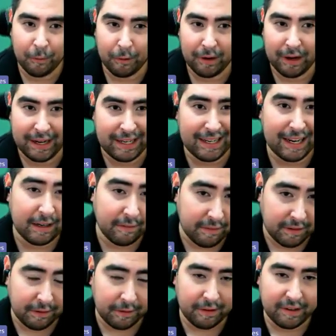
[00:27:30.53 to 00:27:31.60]
it for any
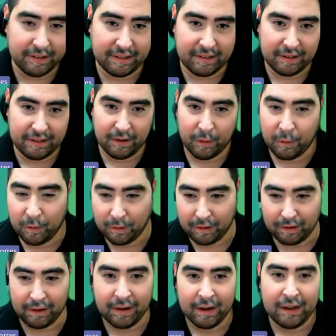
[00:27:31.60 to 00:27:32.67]
kind of literacy
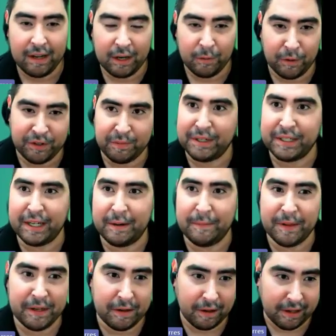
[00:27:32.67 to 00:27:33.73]
or enrichment
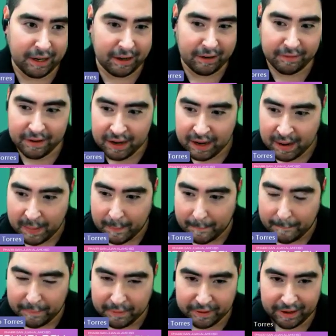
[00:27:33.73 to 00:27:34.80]
time that y'all have.
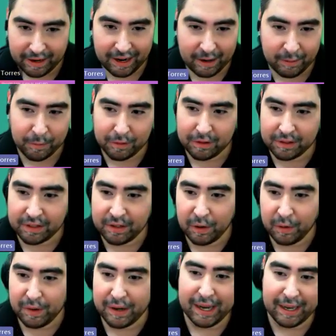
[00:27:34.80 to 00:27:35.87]
But I will
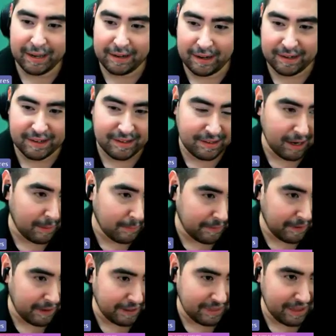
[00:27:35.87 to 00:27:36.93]
go ahead and
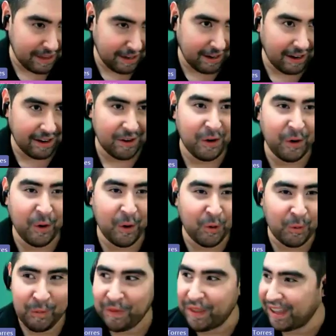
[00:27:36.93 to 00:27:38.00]
stop it at that. I
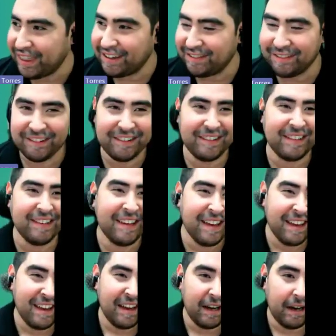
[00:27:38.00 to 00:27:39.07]
hope that this
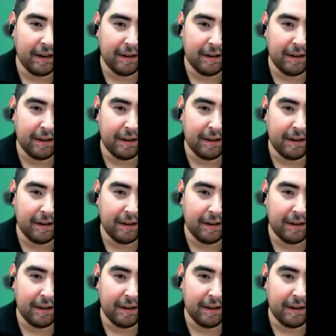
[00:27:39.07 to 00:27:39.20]
was